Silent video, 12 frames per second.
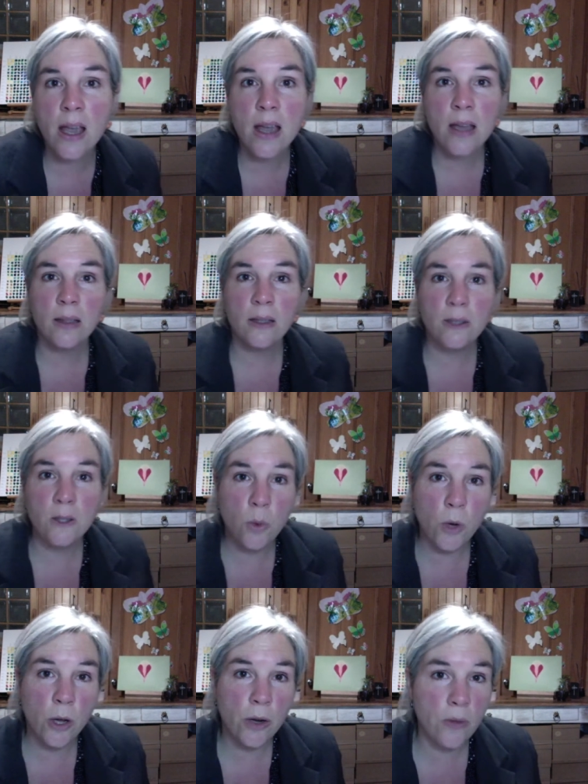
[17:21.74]
This is the
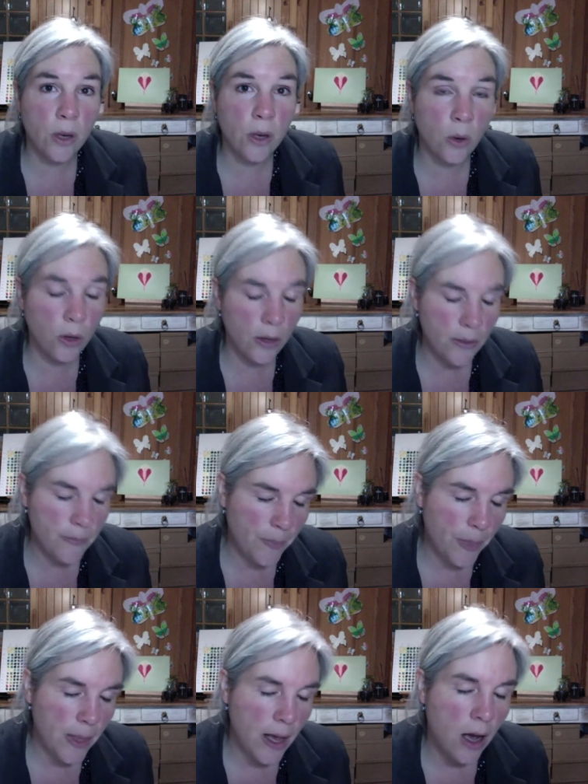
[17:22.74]
word of the Lord.
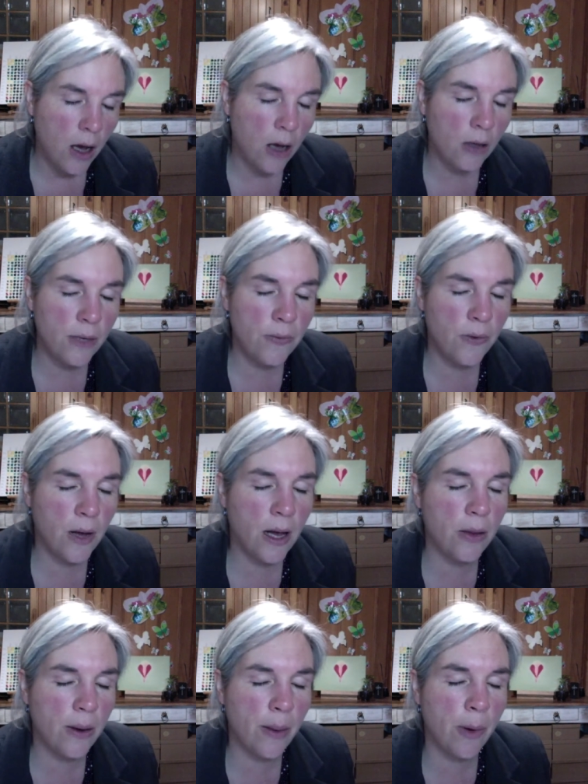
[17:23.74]
Holy
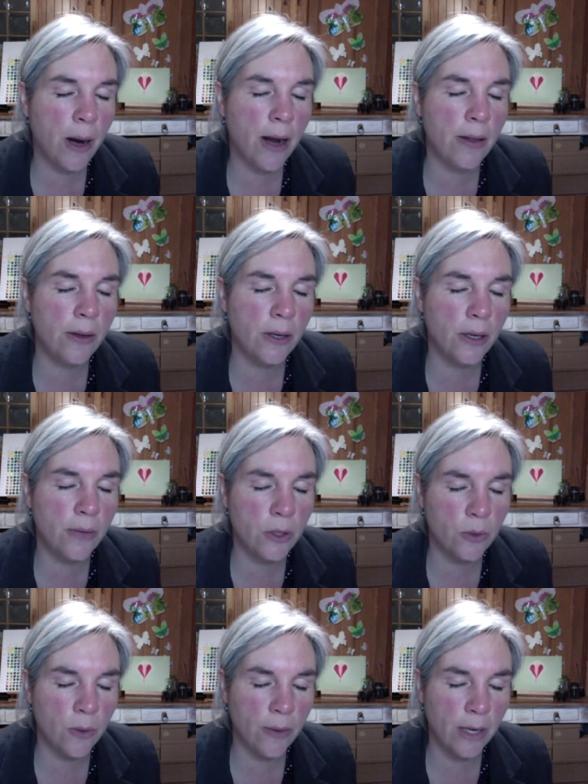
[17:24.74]
Father, I pray that you give
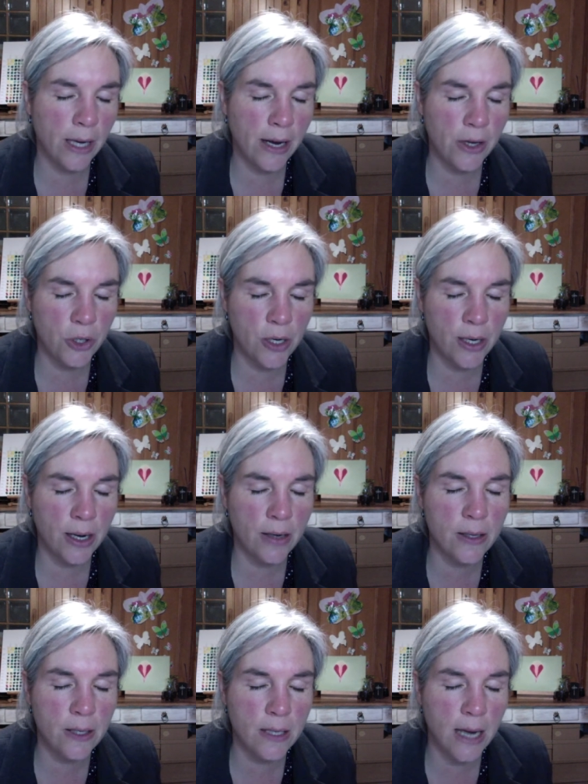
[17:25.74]
us revelation and
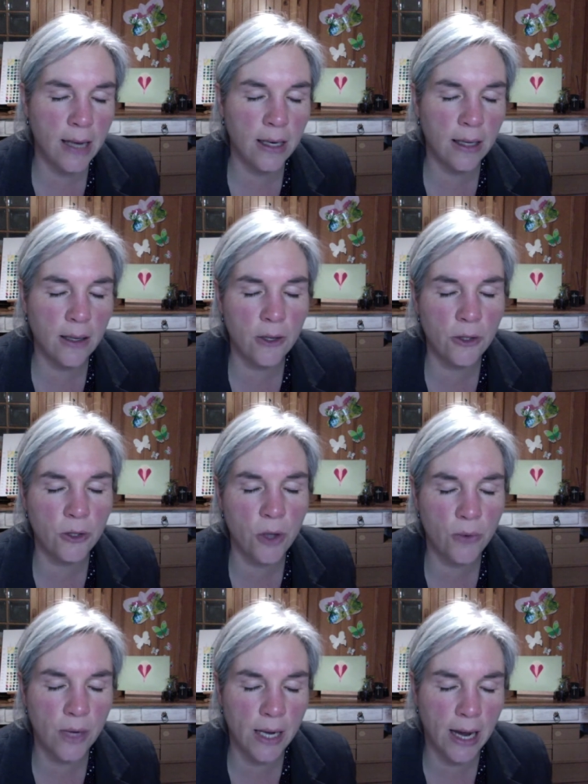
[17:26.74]
understanding, that you
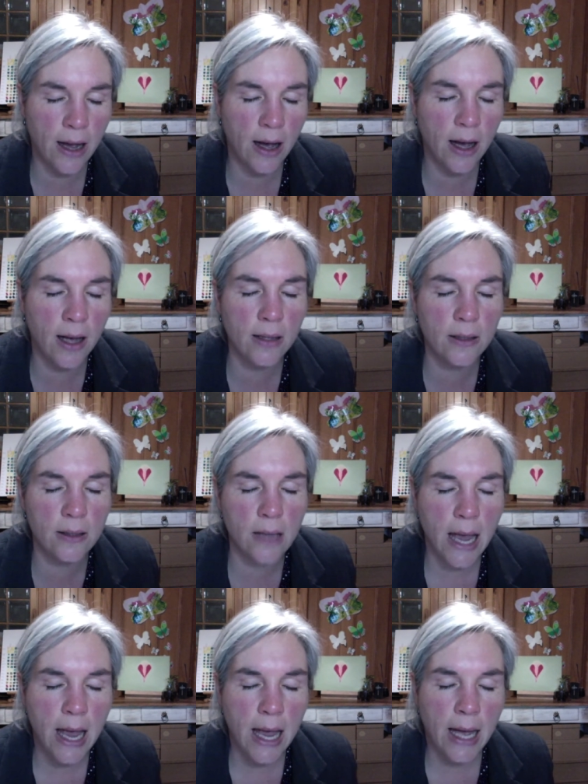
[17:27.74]
soften our hearts
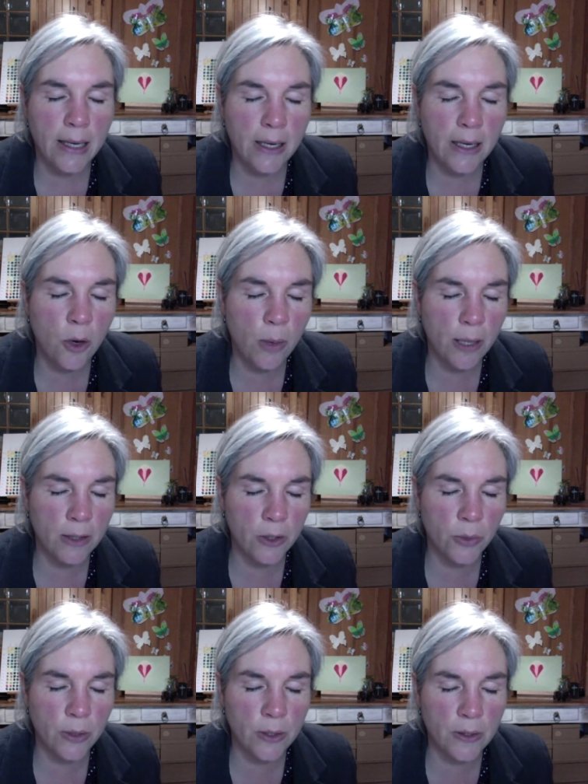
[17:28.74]
and help us
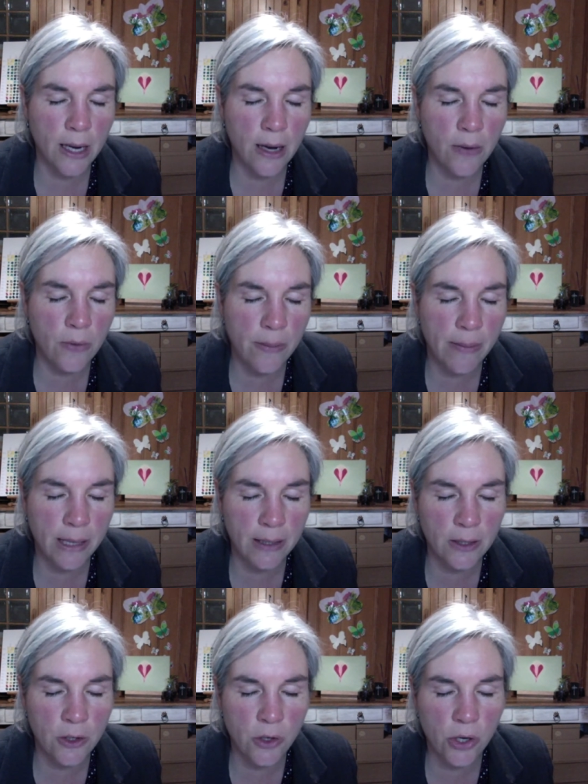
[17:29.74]
to receive the
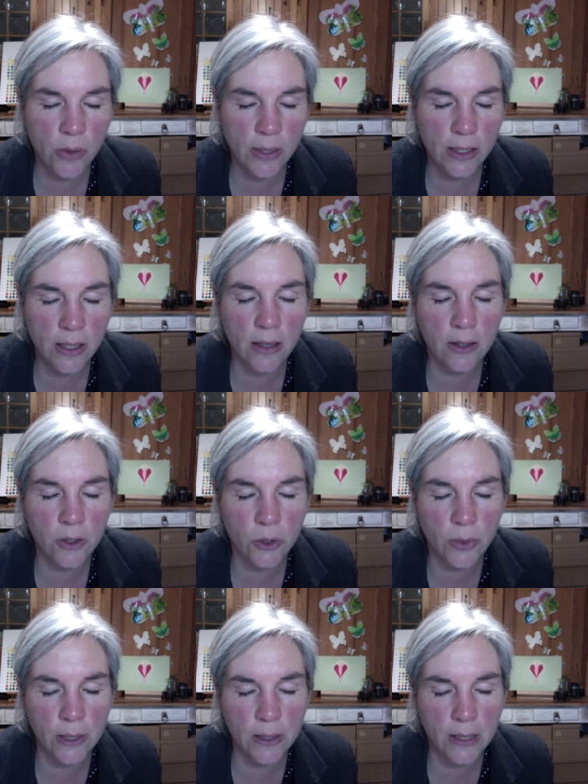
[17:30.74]
message that you intend us
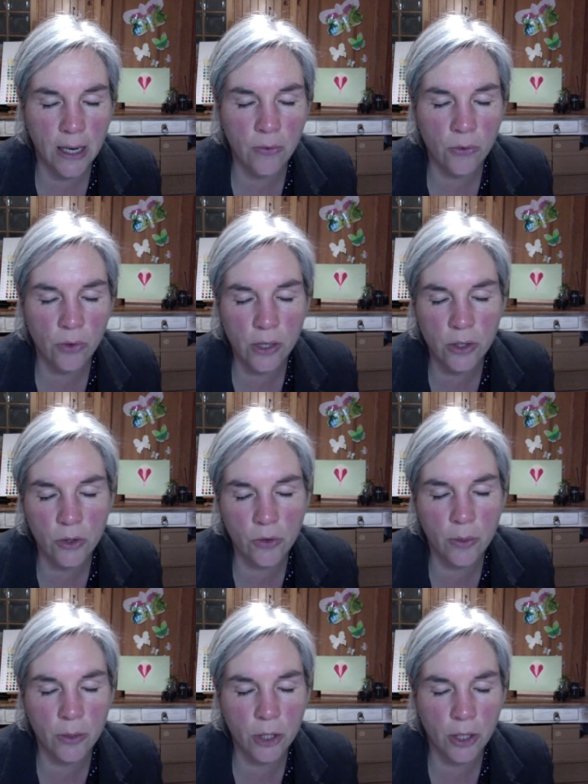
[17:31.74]
to receive through this
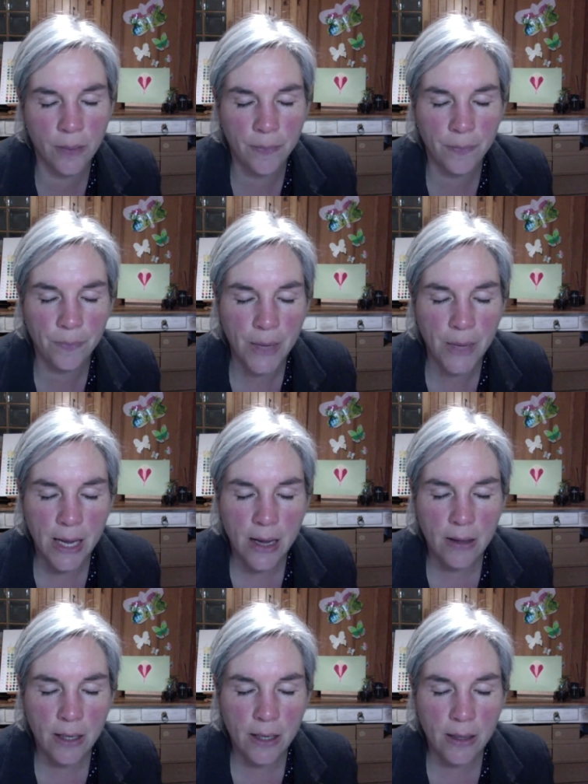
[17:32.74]
scripture.
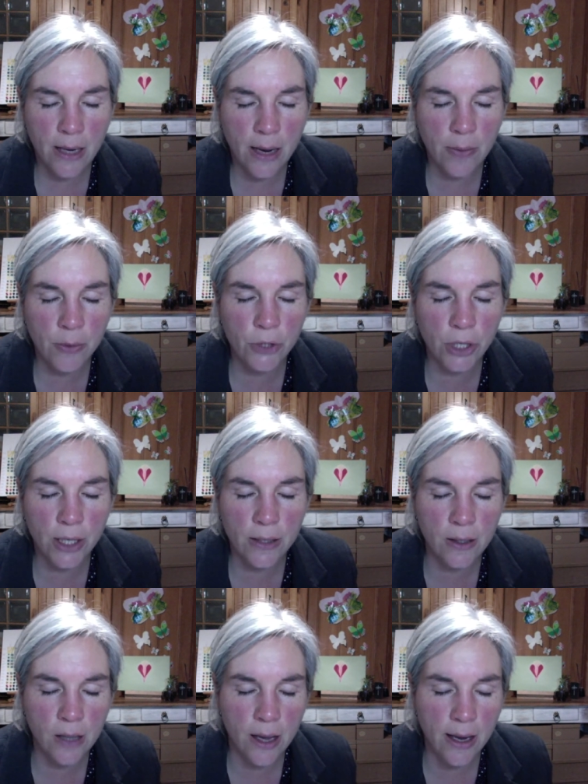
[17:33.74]
In the name of
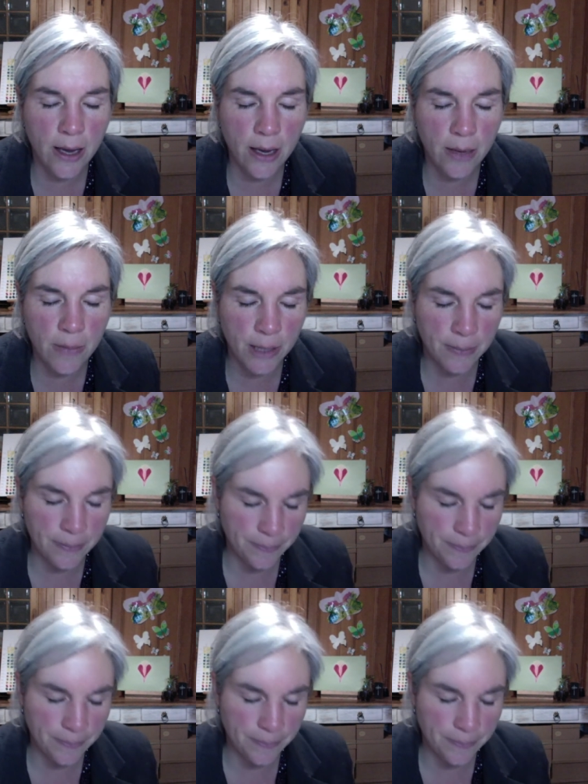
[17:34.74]
Jesus, amen.